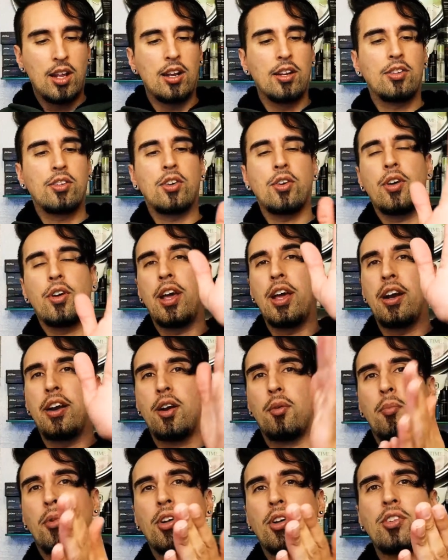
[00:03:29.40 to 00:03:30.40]
let's go ahead
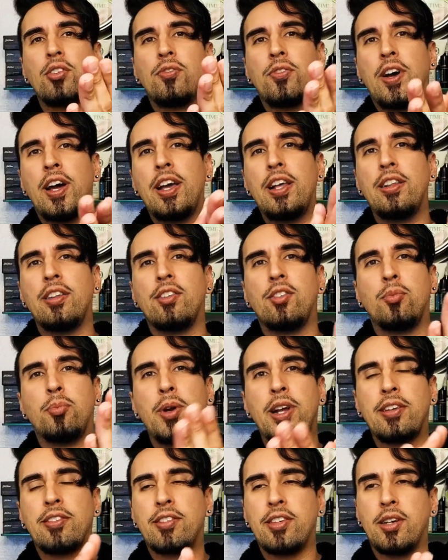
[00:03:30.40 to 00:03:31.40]
and emulsify and this
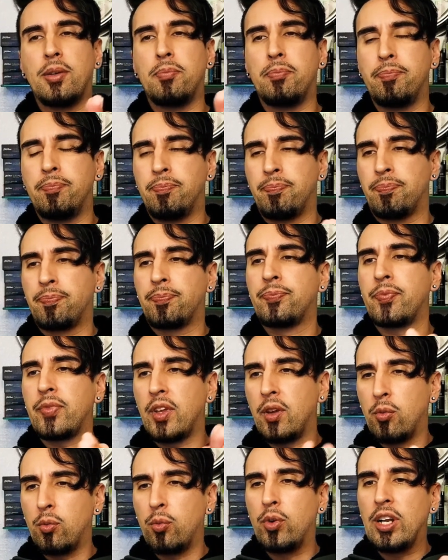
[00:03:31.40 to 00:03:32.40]
breaks up
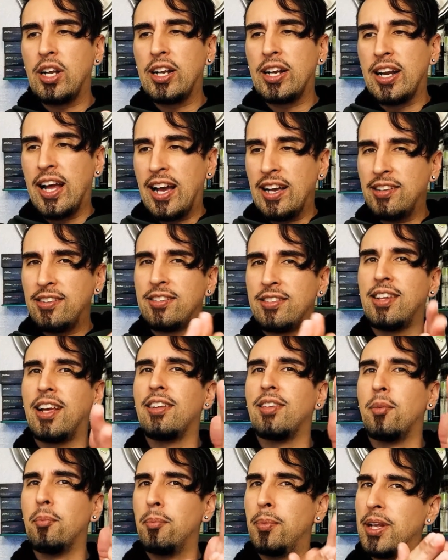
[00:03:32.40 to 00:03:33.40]
really nice it
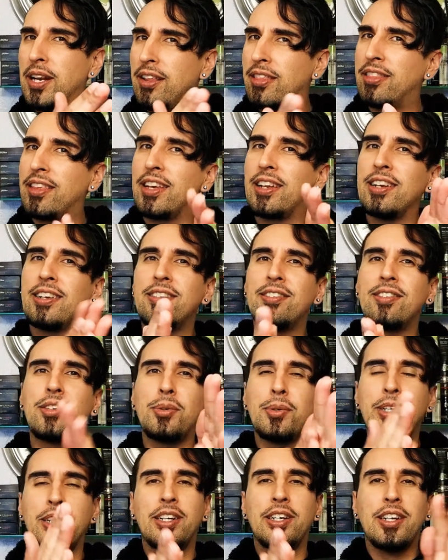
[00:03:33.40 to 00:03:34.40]
has a bit of thickness
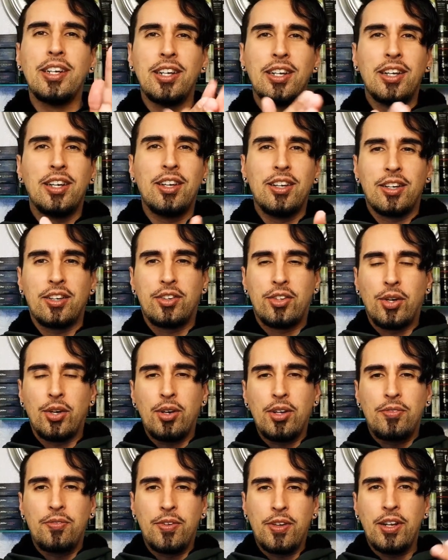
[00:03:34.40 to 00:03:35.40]
to it
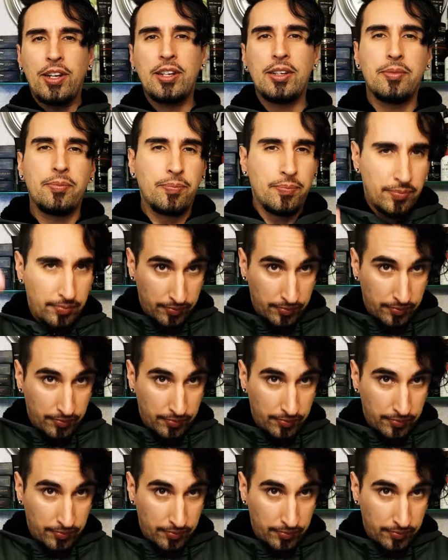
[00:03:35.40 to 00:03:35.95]
totally fill it